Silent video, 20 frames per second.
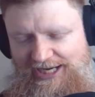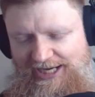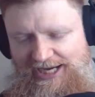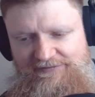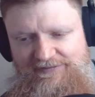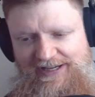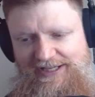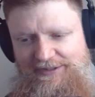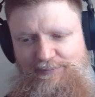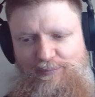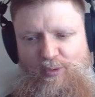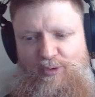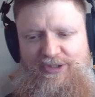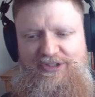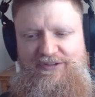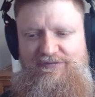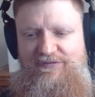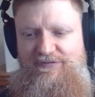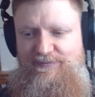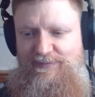I've had more
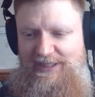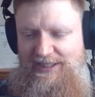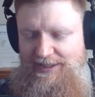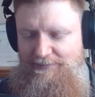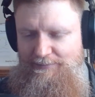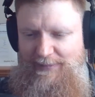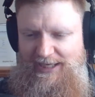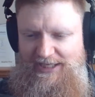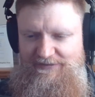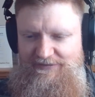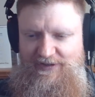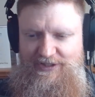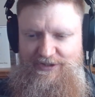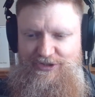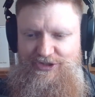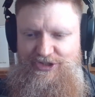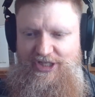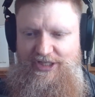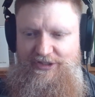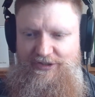than my fair
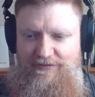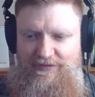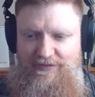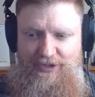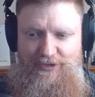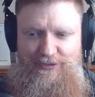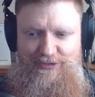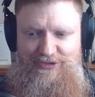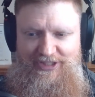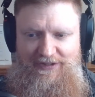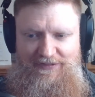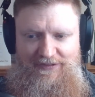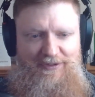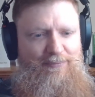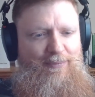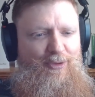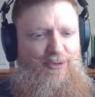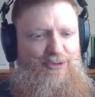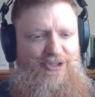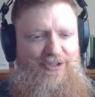share of those. And I think
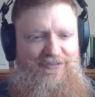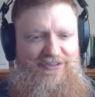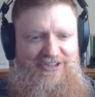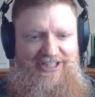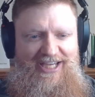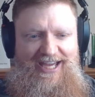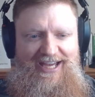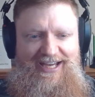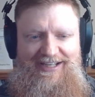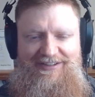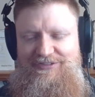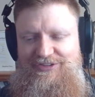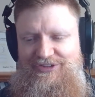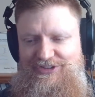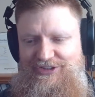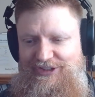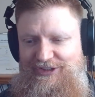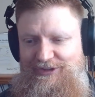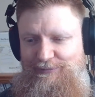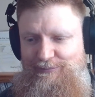most of us have.
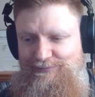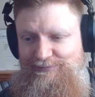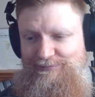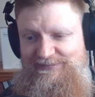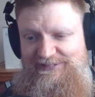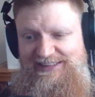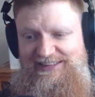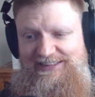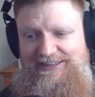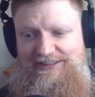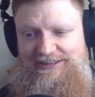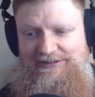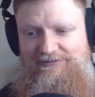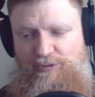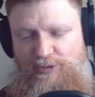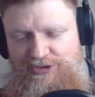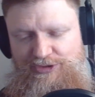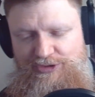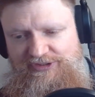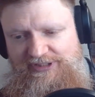So,
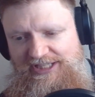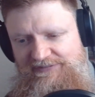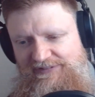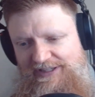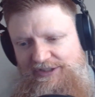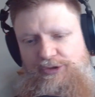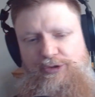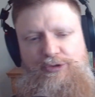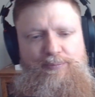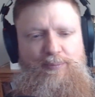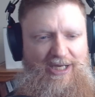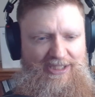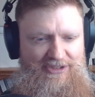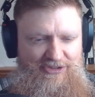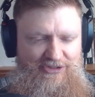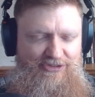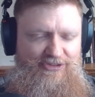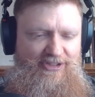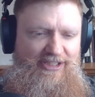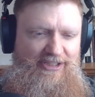fortunately, I've had good
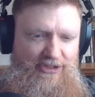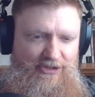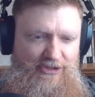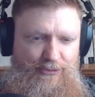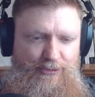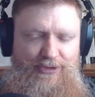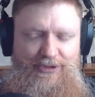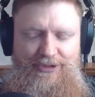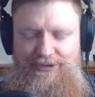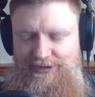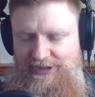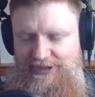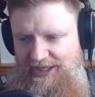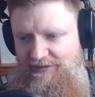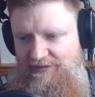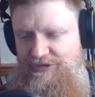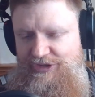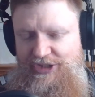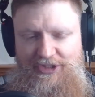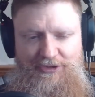bosses like you that
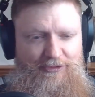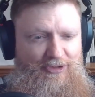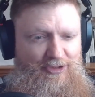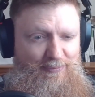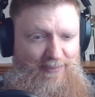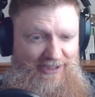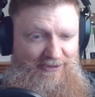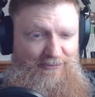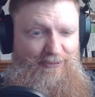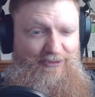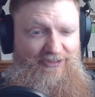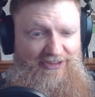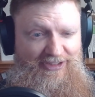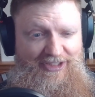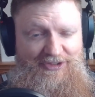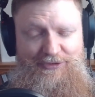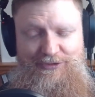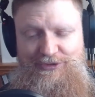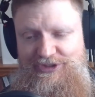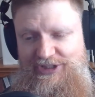have generally been really
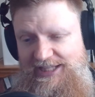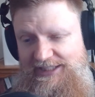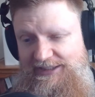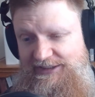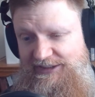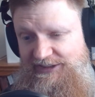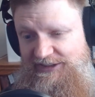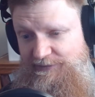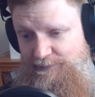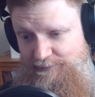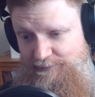understanding.